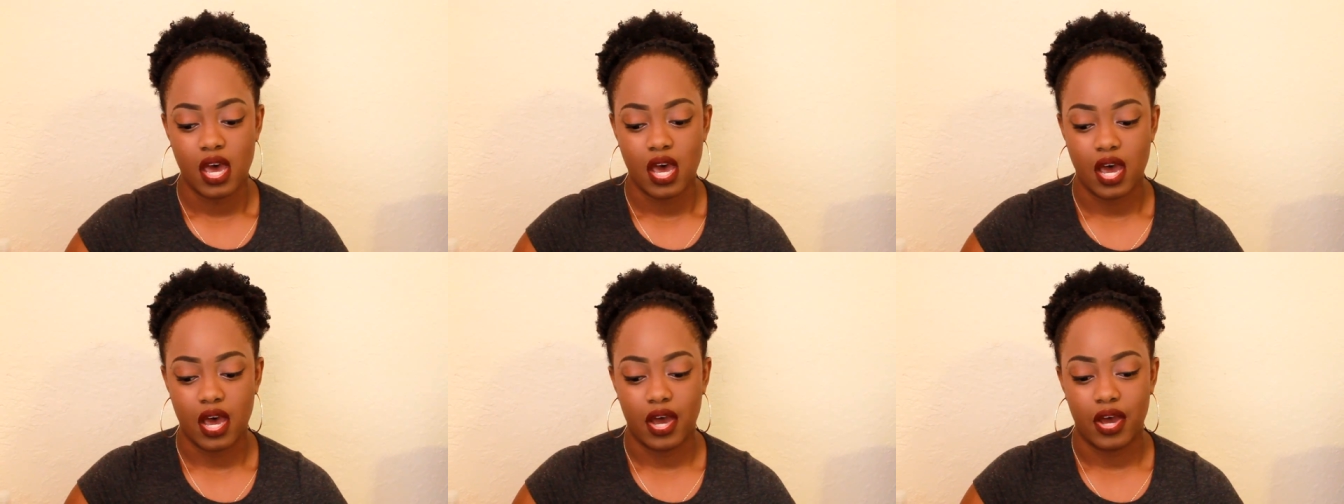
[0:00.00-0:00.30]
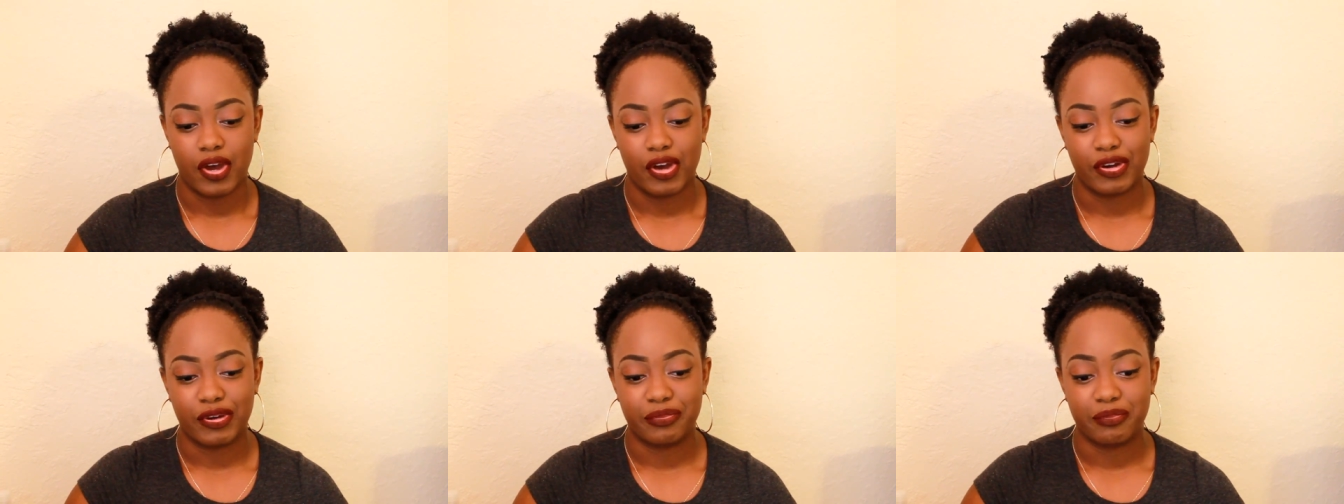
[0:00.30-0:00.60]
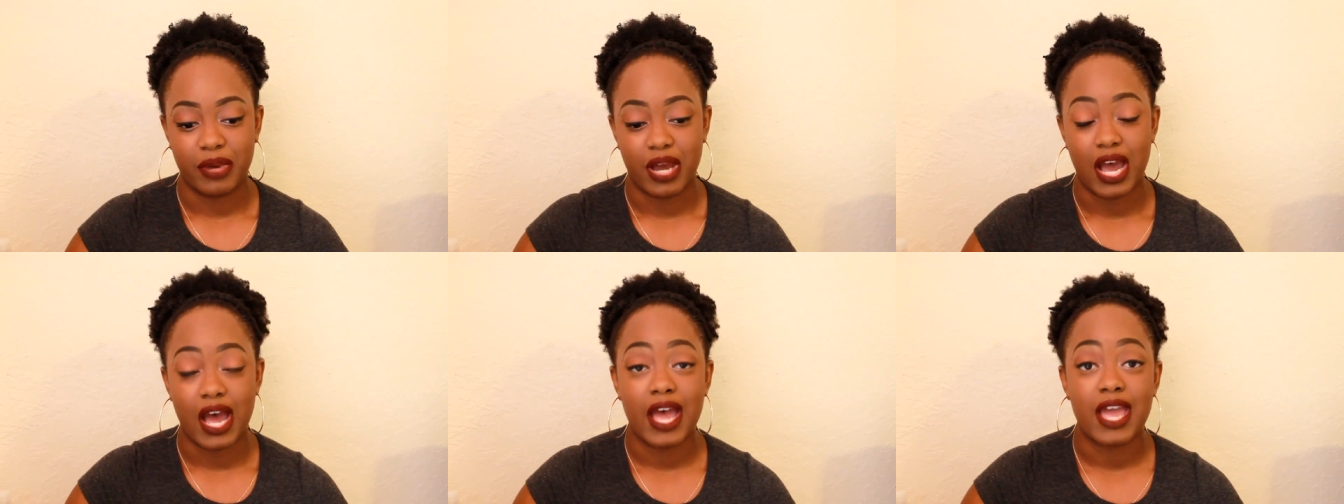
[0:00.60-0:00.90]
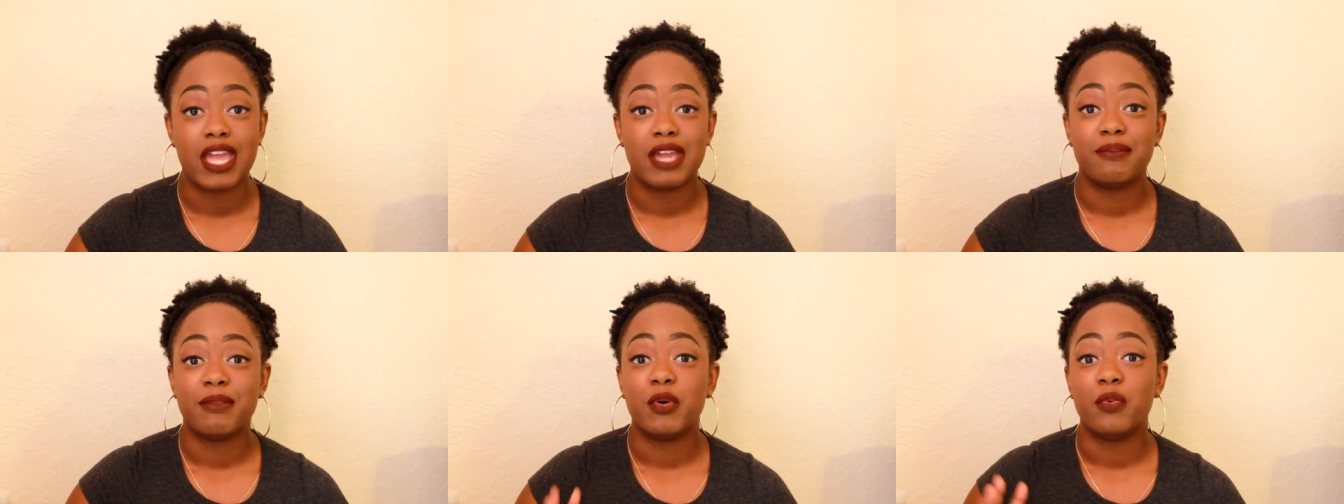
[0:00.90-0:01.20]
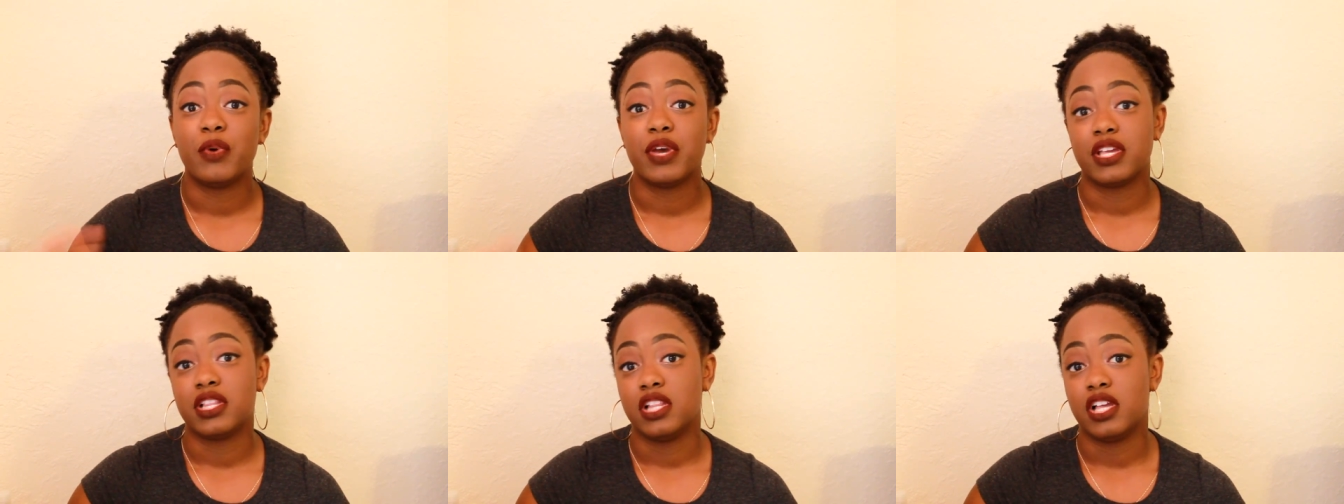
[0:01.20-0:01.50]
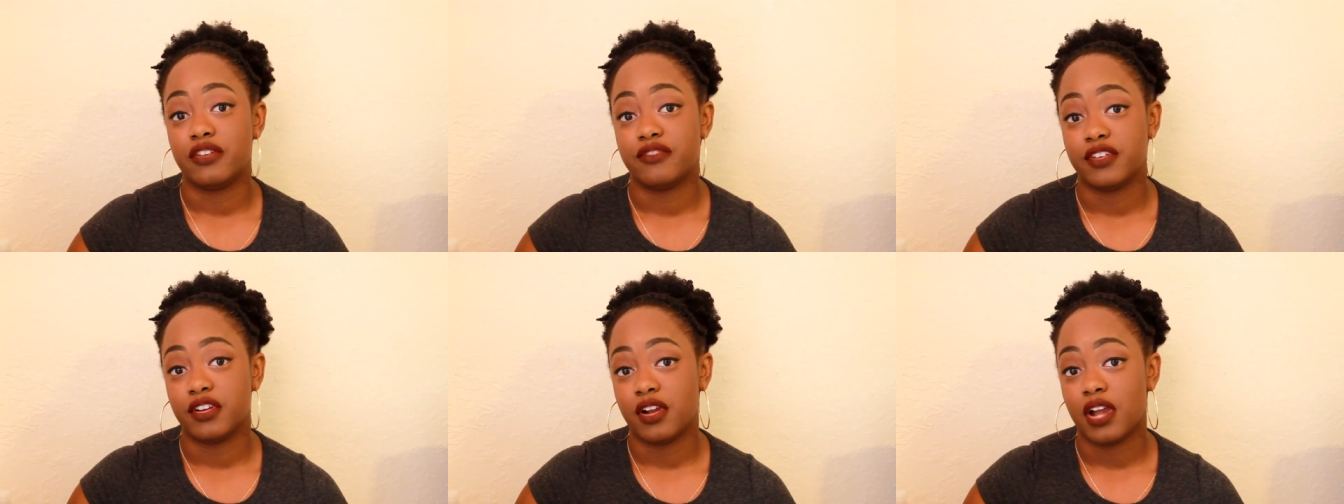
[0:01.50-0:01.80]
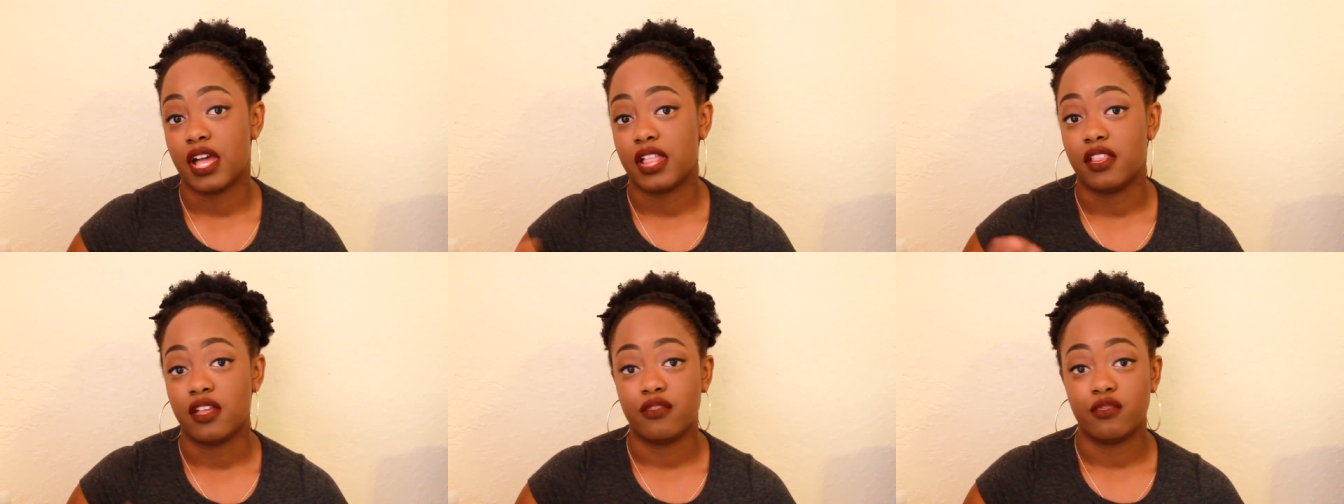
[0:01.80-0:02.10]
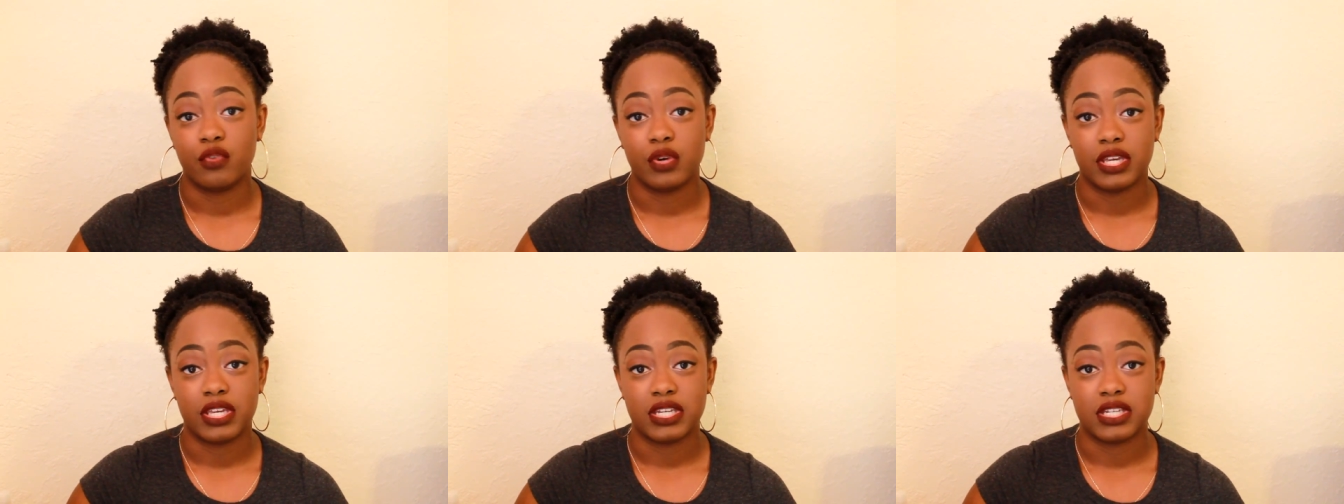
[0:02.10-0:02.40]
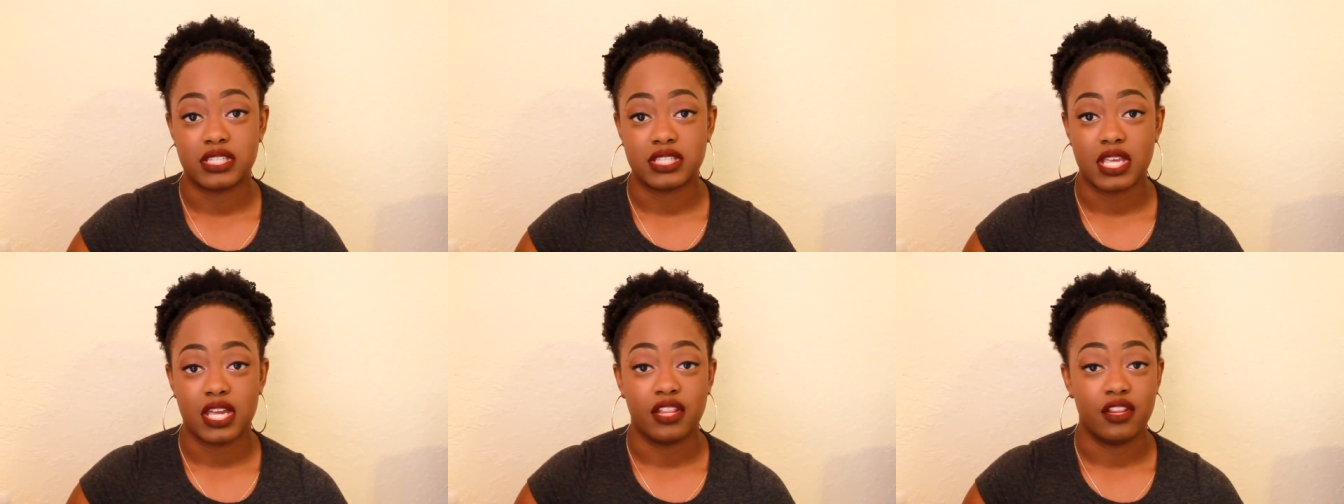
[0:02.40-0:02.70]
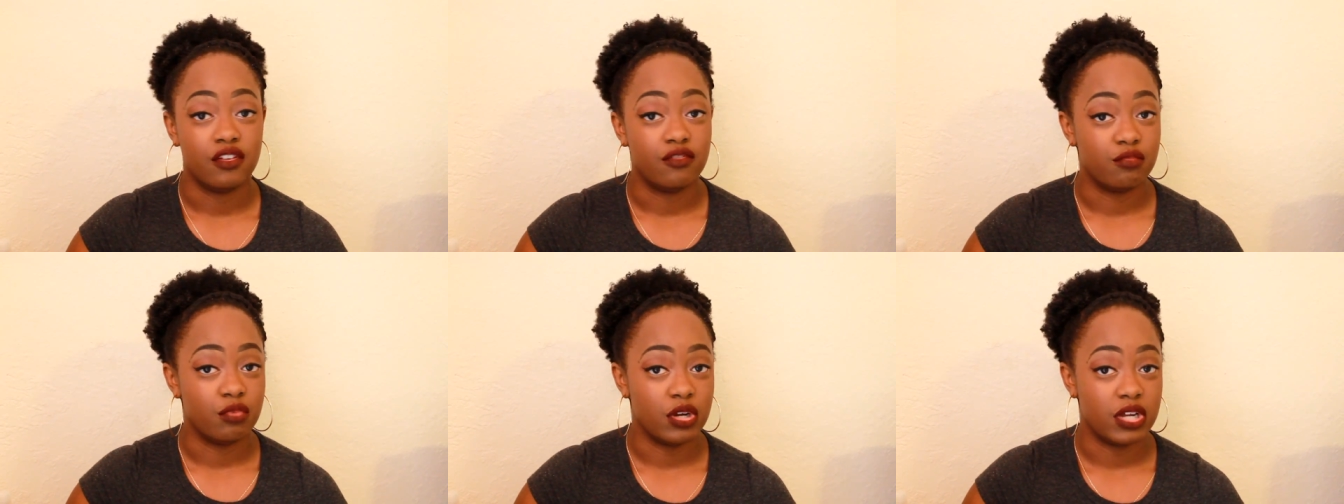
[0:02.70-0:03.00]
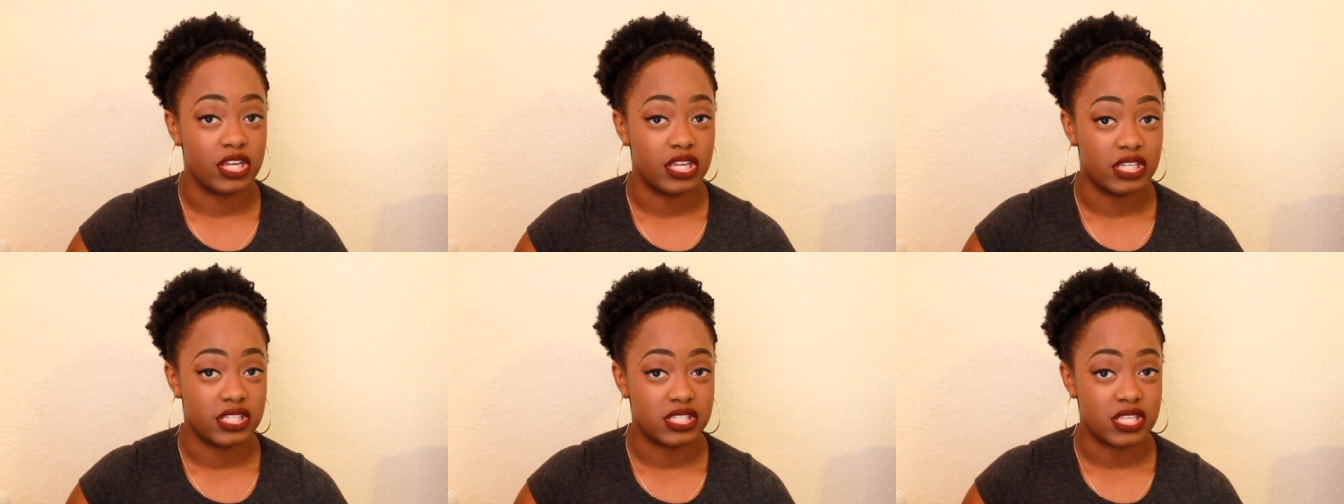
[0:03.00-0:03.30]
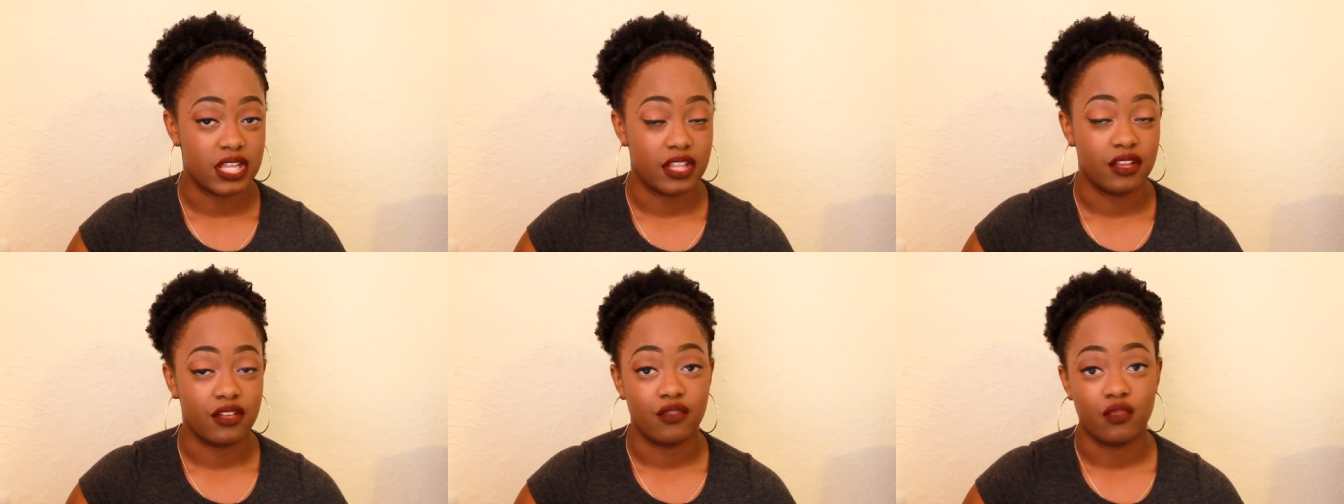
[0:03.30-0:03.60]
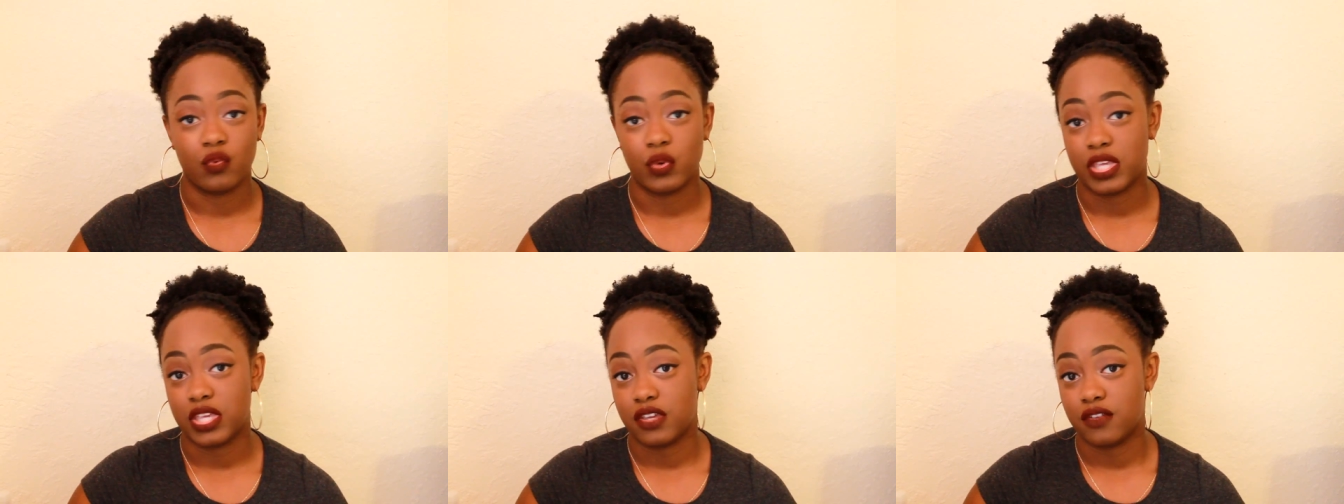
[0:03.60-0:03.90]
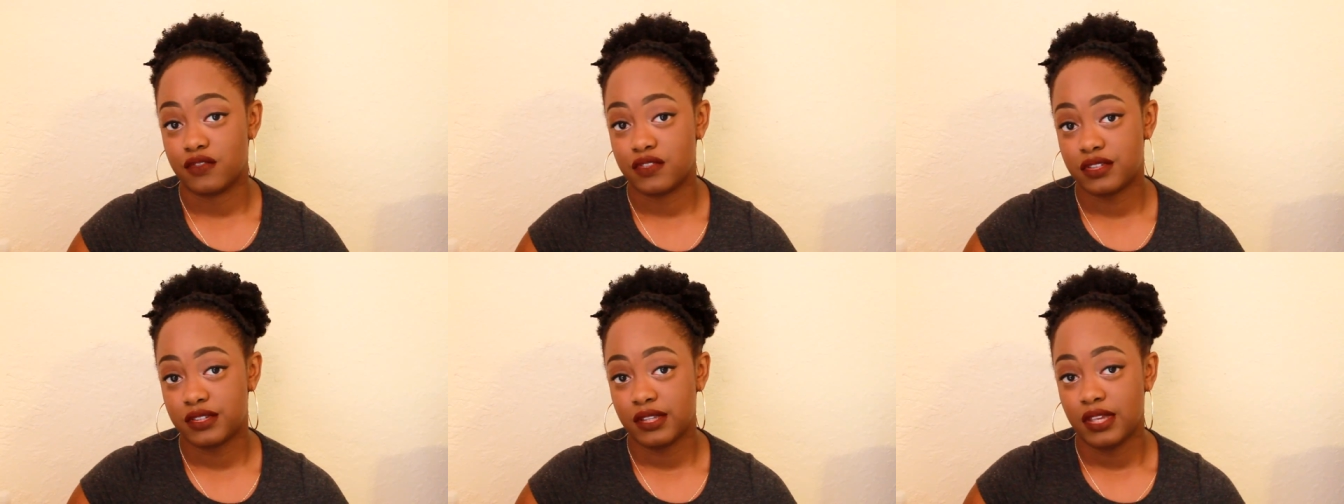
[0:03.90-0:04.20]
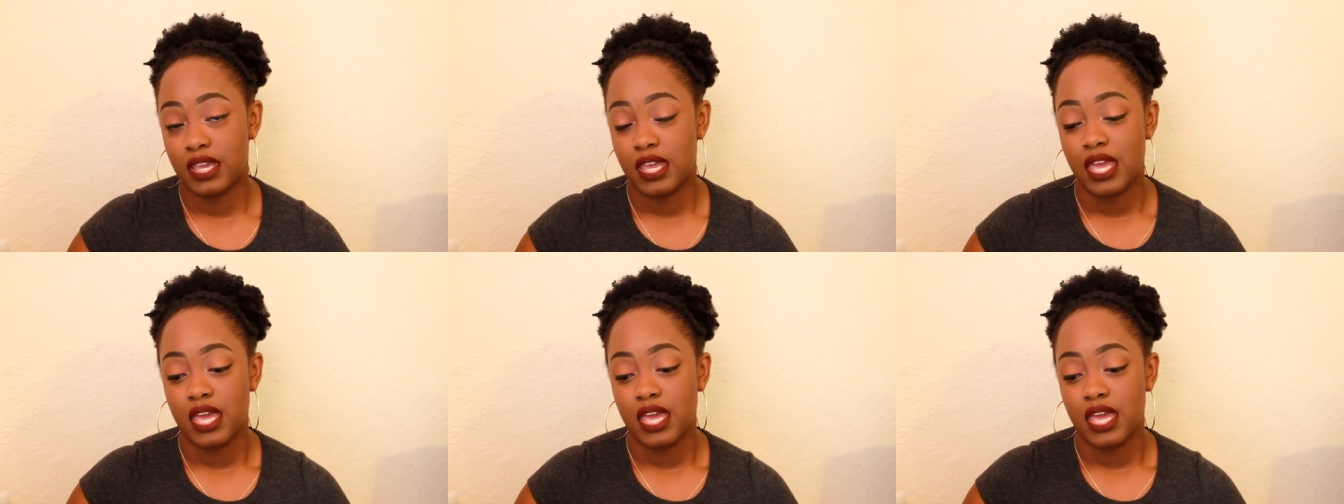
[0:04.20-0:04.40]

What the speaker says: I am a wig lover. I love wigs, I love braids, I love weaves.